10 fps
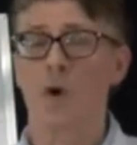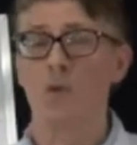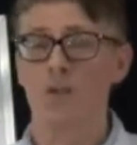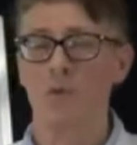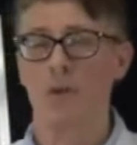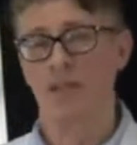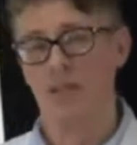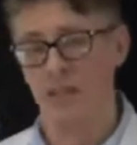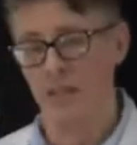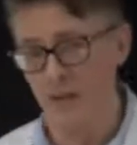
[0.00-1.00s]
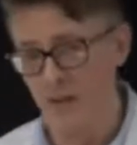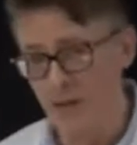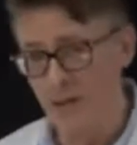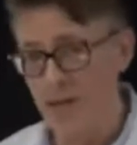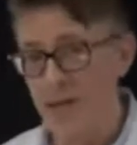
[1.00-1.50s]
always wanted to live
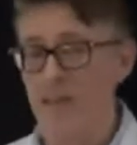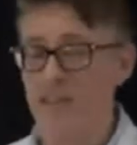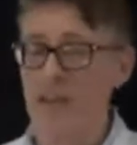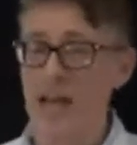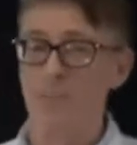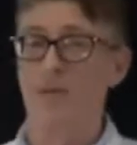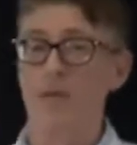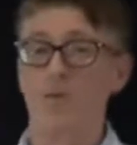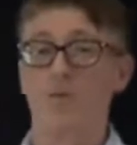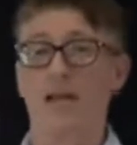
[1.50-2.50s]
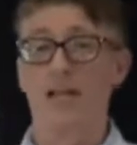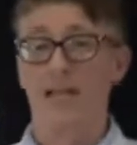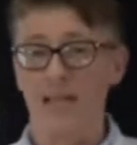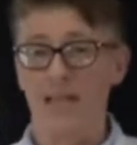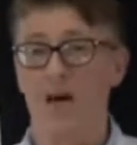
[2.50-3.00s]
is happening right
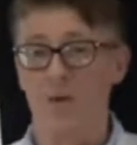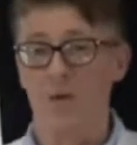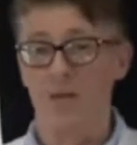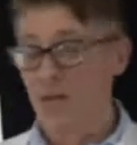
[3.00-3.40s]
now.